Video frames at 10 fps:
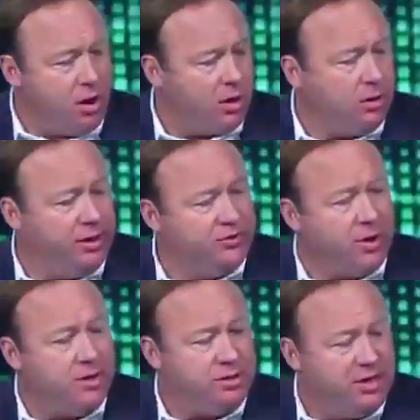an article
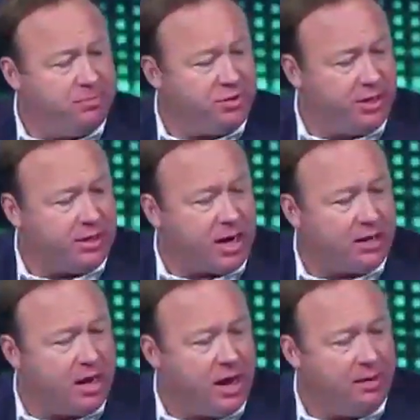he's written at
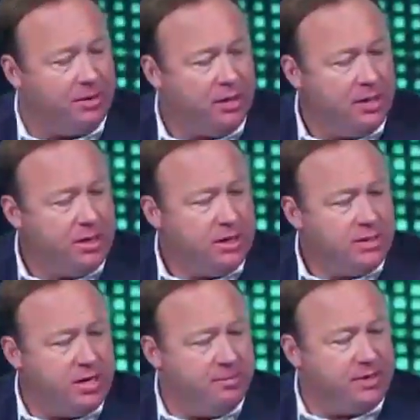stevepieczenik.com,
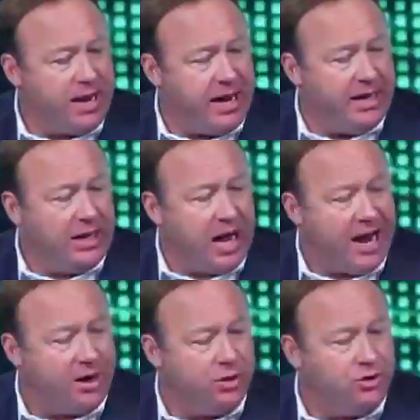Tim Kaine,
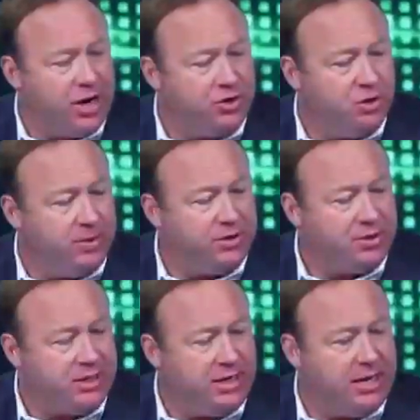liar,
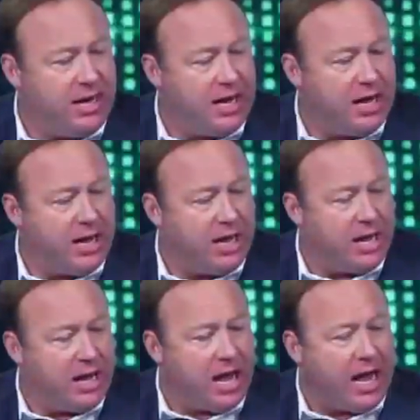Jesuit, CIA
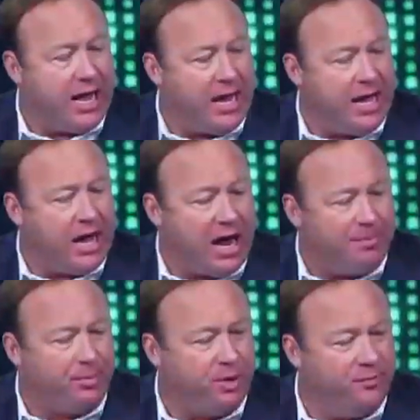
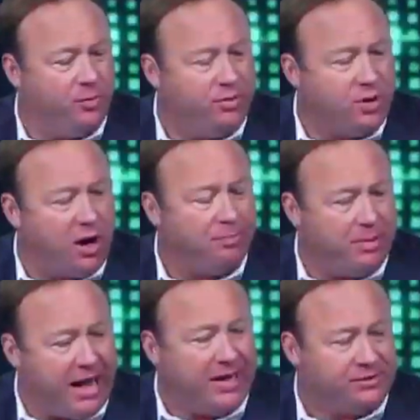operative with
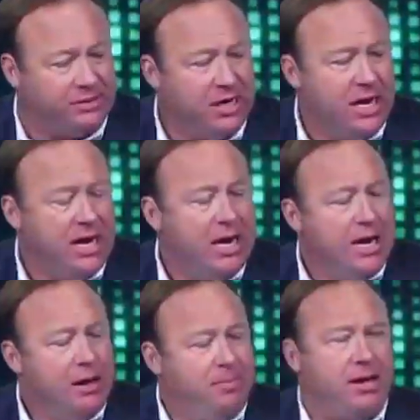dark past.
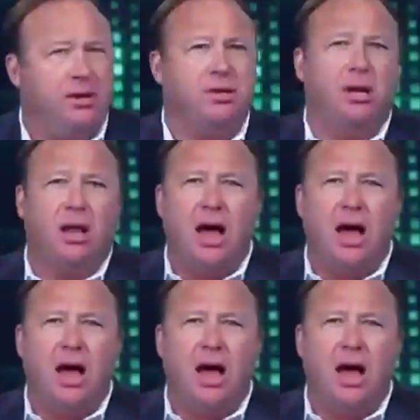Because